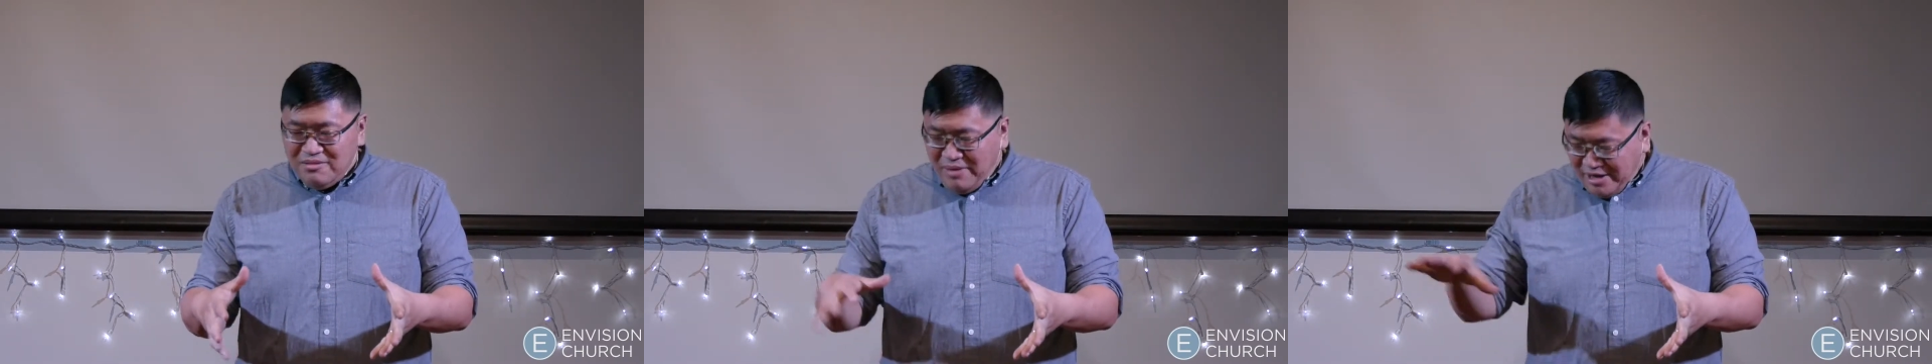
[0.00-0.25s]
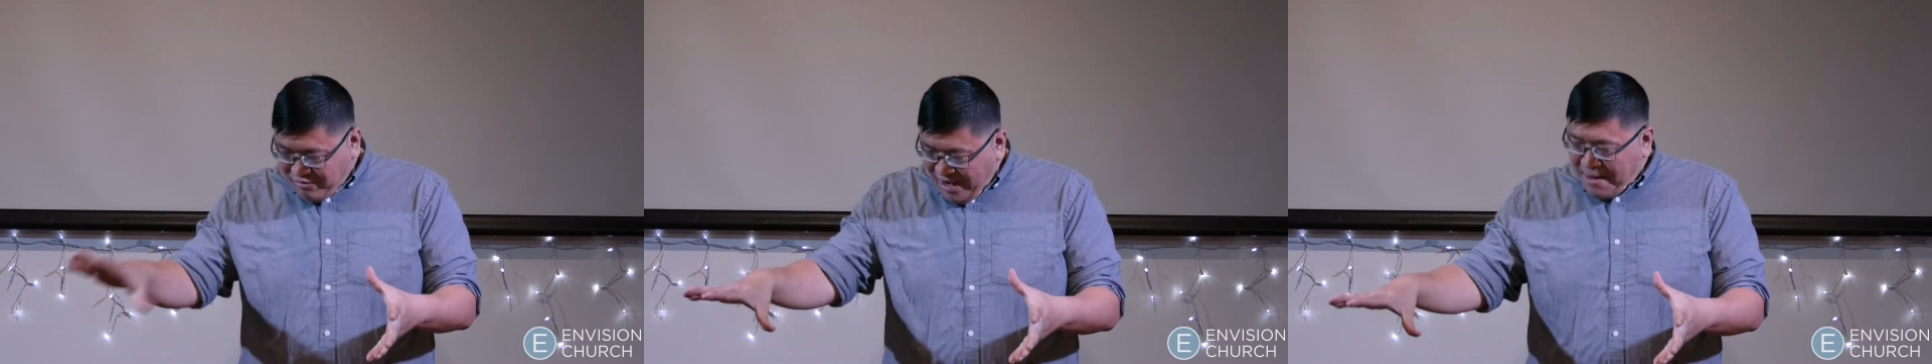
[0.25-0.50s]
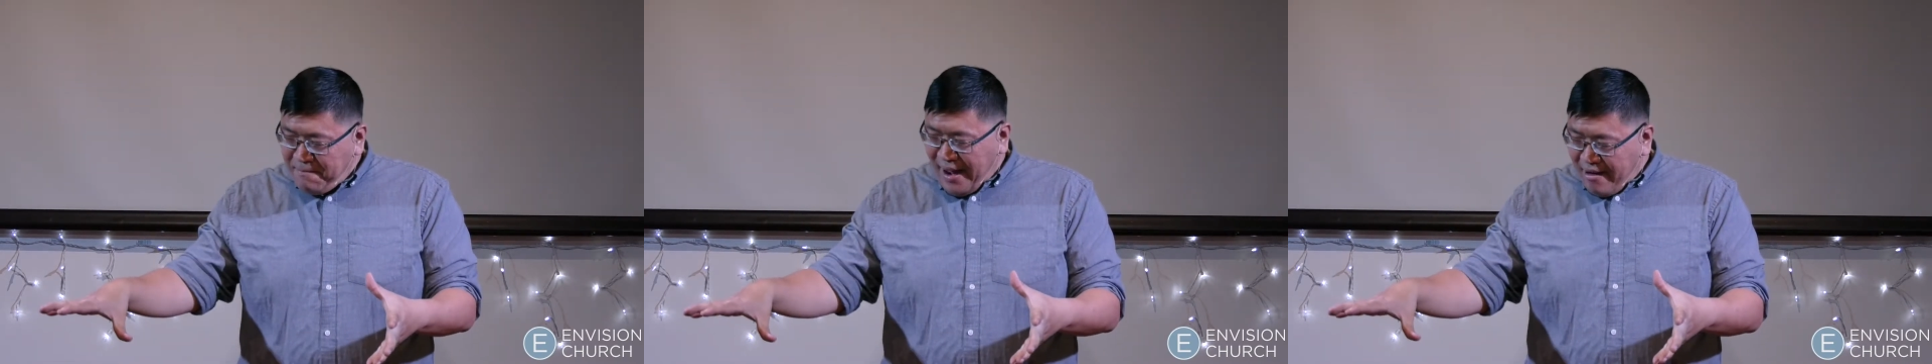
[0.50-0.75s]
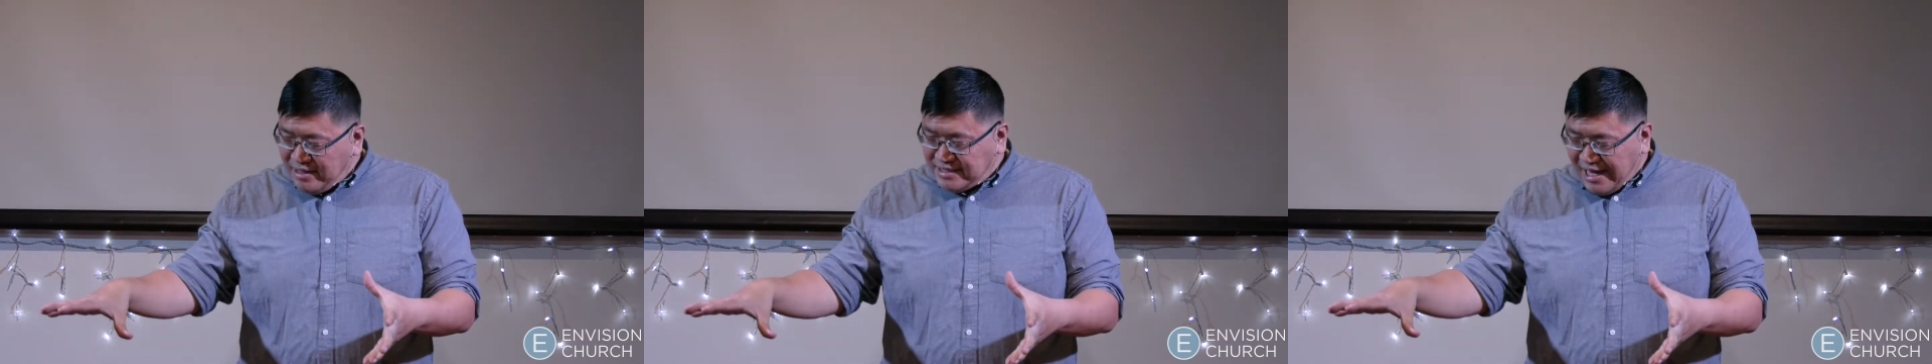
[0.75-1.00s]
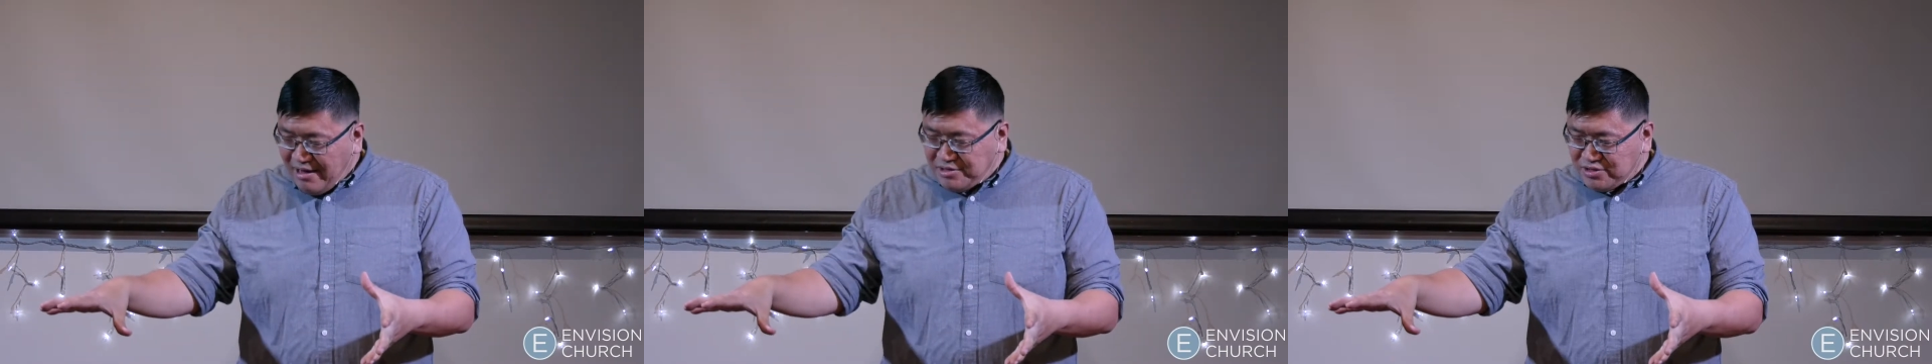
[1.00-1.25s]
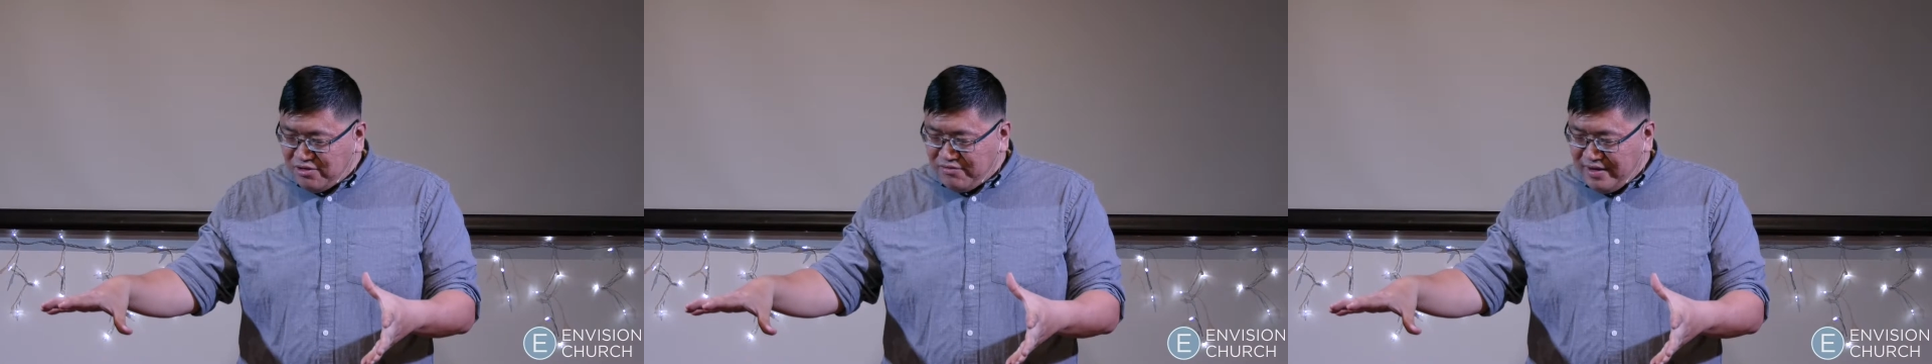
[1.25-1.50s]
my grandparents'
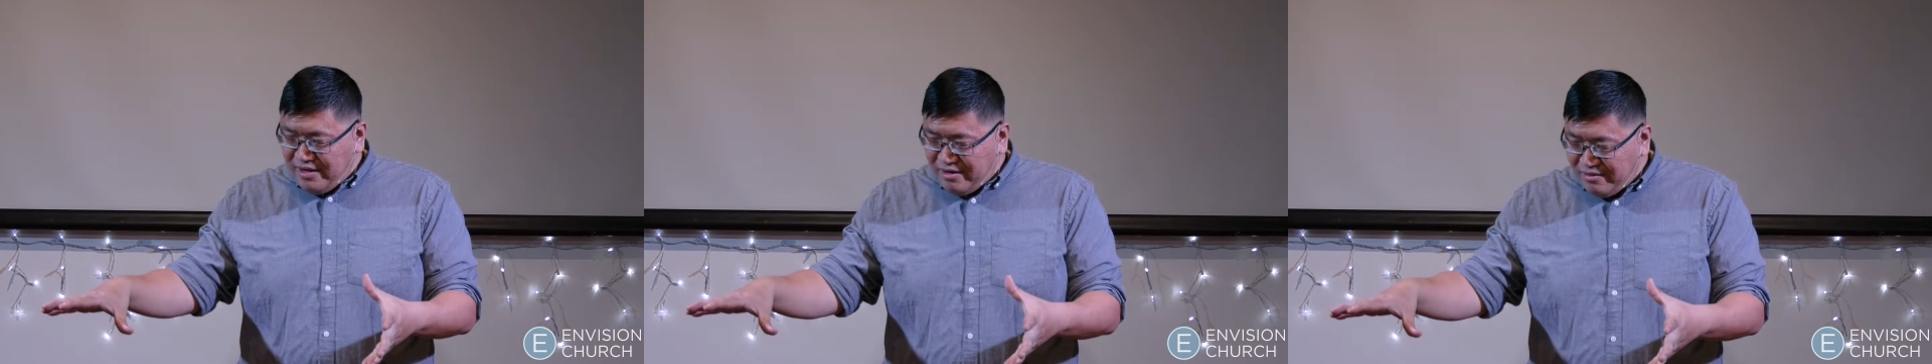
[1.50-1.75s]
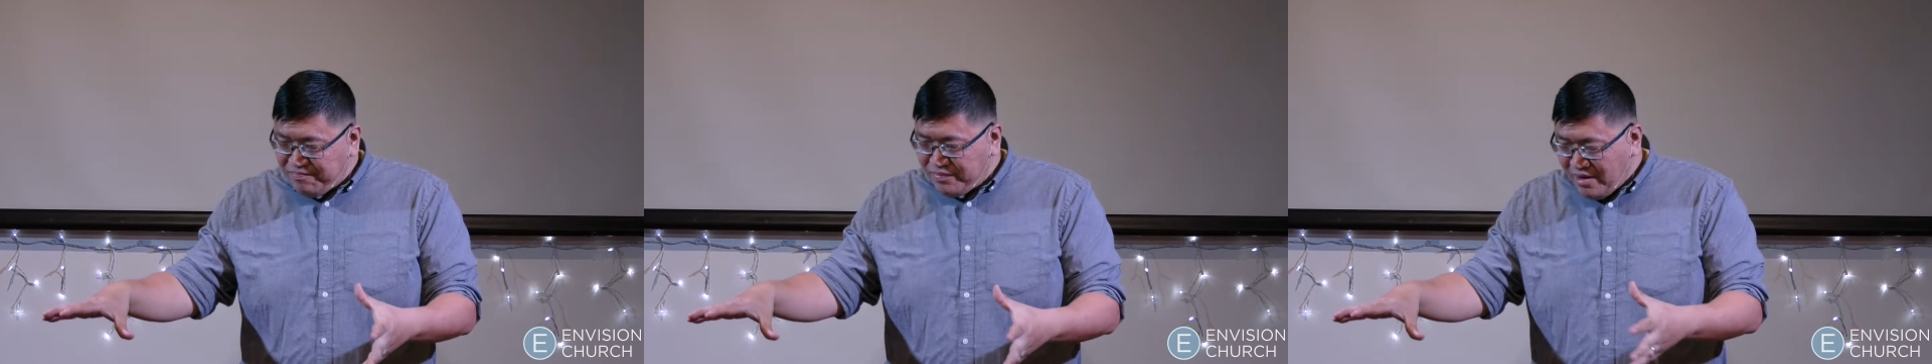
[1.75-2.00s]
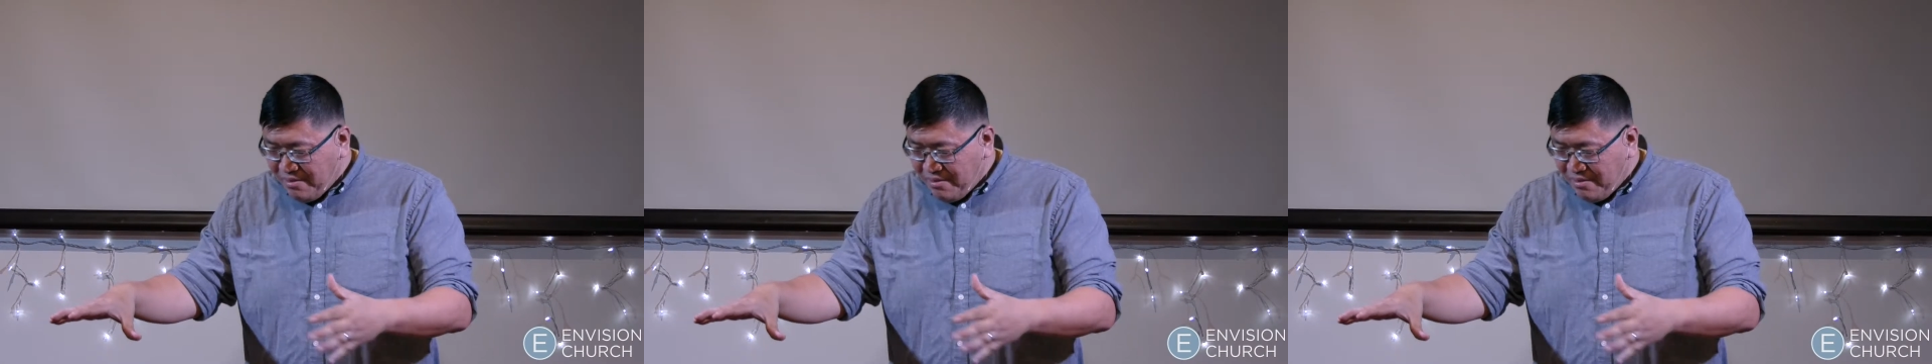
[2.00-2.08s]
house over here,